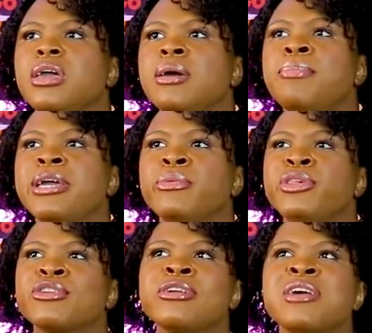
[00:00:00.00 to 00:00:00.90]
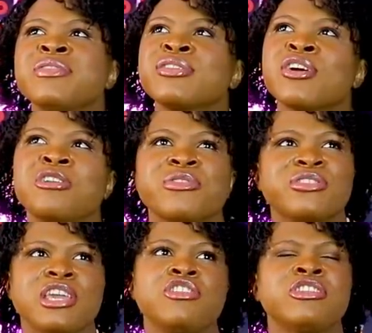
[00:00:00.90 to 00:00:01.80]
But we started having this
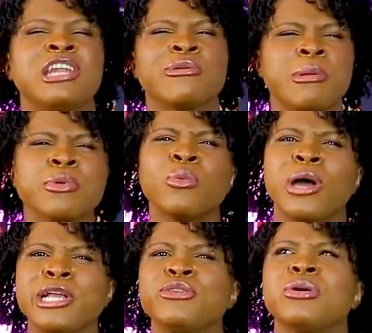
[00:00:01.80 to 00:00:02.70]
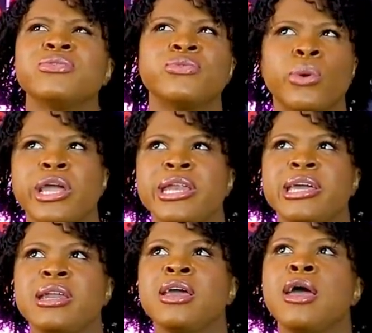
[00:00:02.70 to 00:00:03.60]
conversation, and I remember wanting to avoid
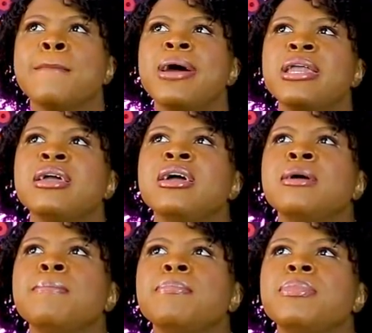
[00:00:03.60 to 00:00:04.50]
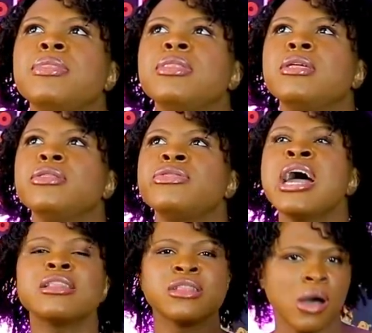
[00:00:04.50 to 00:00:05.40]
it. But
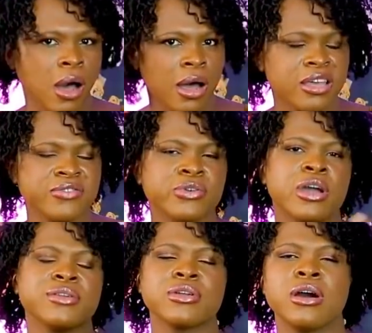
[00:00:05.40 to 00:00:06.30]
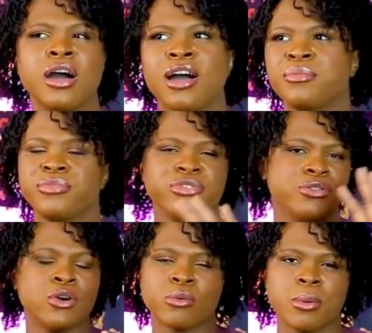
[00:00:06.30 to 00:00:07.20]
that law, if you guys
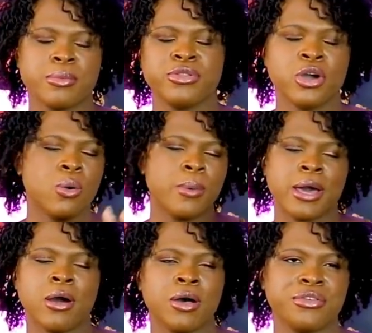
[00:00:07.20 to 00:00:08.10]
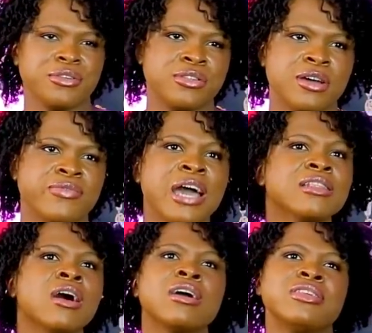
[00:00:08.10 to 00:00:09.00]
don't know about all this stuff,
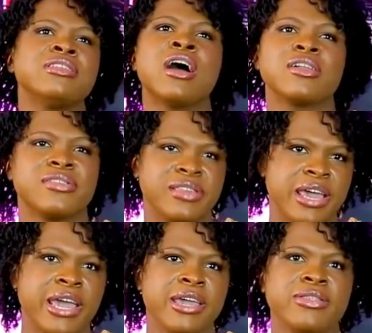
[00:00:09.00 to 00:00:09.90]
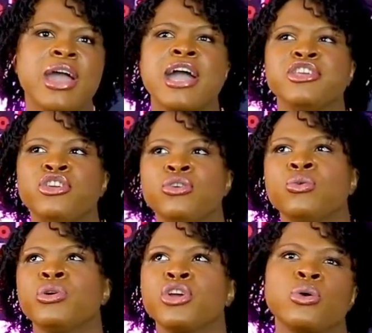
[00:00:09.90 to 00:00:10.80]
that law did not say that
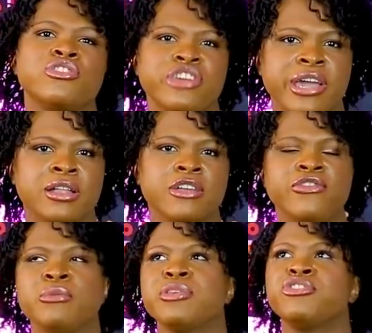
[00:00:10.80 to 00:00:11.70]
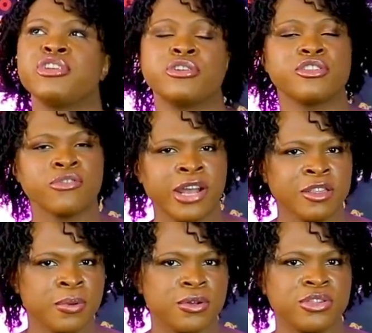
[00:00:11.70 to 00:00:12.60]
you would go to jail if you misgendered a
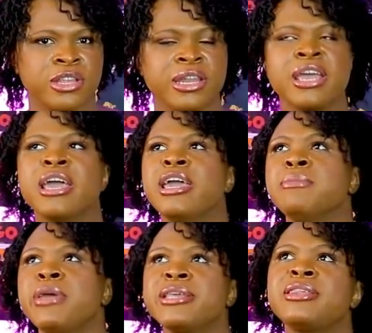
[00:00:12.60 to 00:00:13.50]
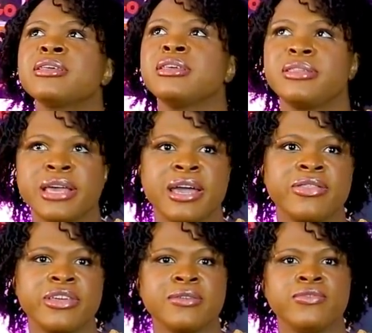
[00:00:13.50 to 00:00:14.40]
trans person. It basically
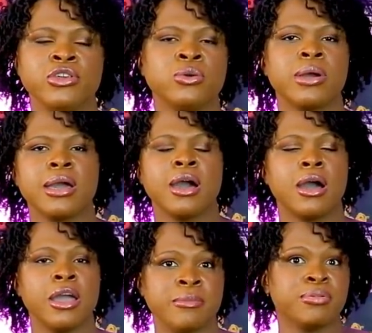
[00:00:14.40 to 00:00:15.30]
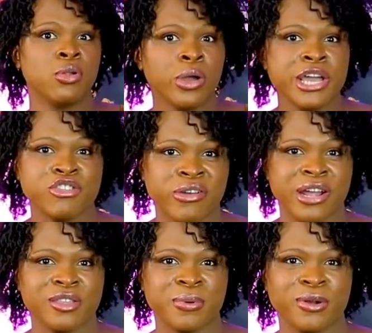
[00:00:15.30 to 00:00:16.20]
said that if you employ a
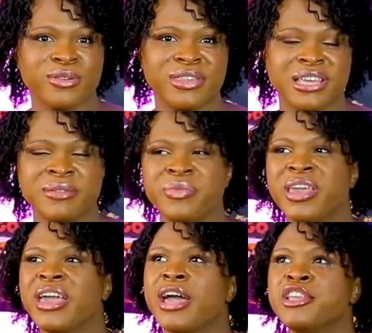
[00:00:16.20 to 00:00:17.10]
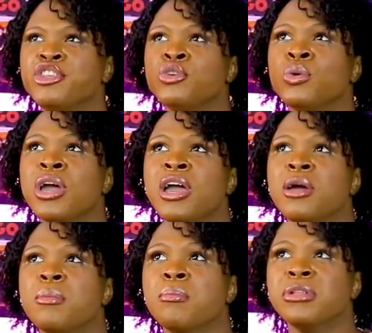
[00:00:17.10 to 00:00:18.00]
trans person and you
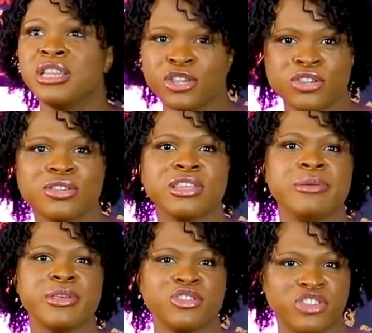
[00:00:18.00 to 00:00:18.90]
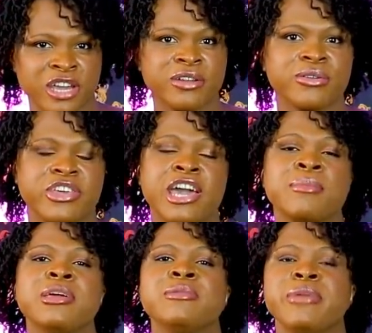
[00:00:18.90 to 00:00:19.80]
maliciously misgender
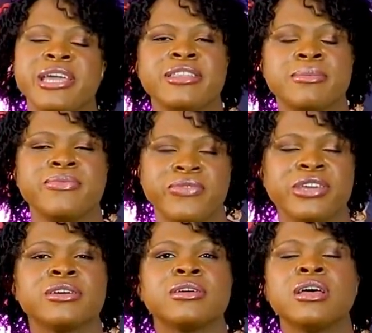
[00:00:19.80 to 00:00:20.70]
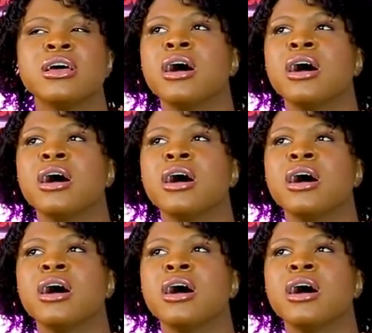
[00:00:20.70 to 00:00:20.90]
them and make them feel